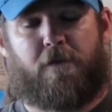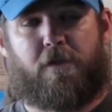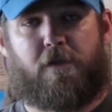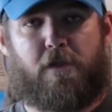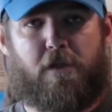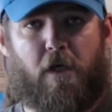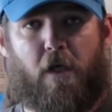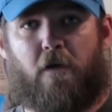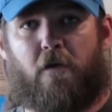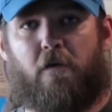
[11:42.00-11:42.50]

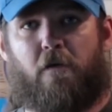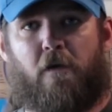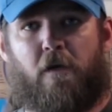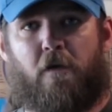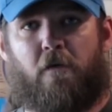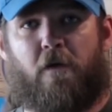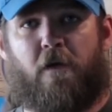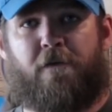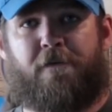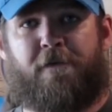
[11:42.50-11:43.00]

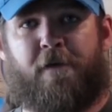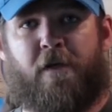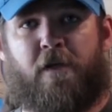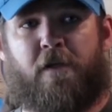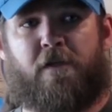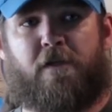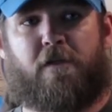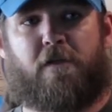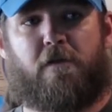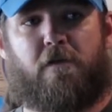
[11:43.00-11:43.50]
Generally with
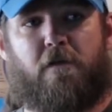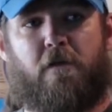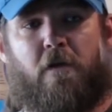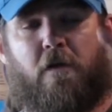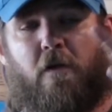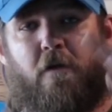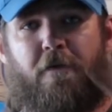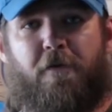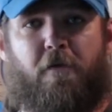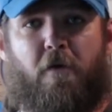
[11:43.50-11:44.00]
this, you're
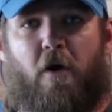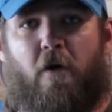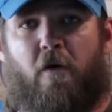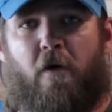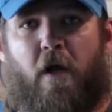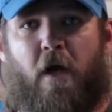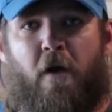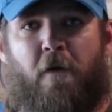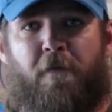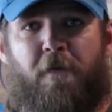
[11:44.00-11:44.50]
going to throw
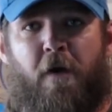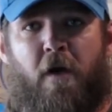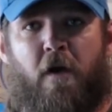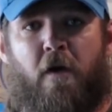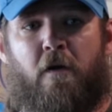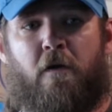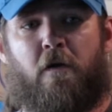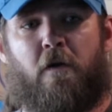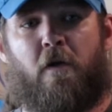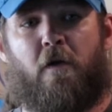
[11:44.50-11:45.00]
it out
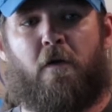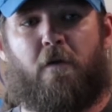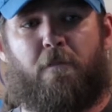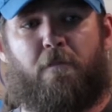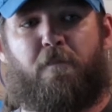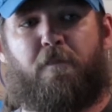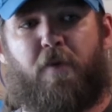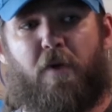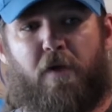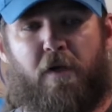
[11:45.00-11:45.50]
there,
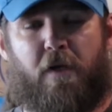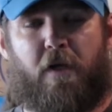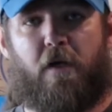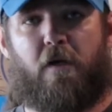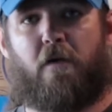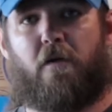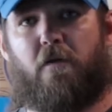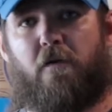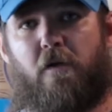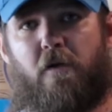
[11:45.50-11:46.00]
put
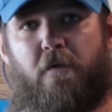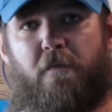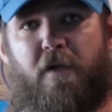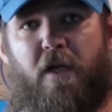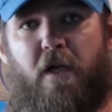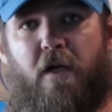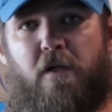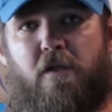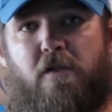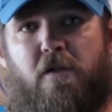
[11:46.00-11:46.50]
a little bit
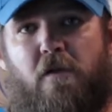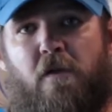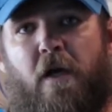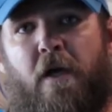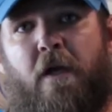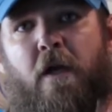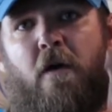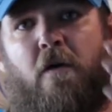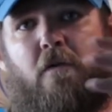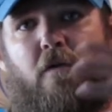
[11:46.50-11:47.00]
of extra
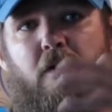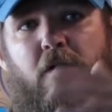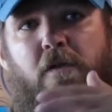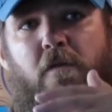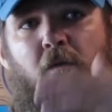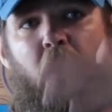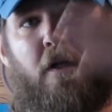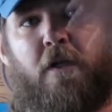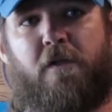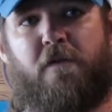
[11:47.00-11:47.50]
line out because you
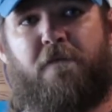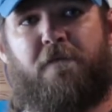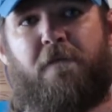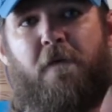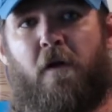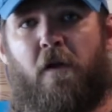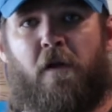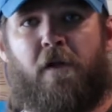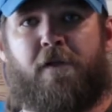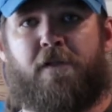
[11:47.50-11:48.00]
want it to
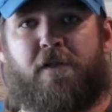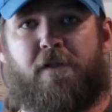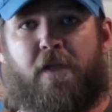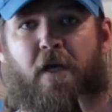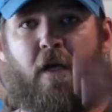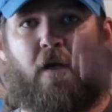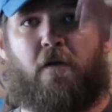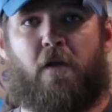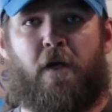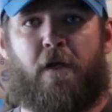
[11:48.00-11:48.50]
fall on
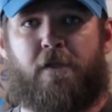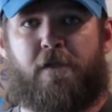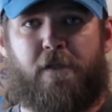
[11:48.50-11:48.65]
slack line,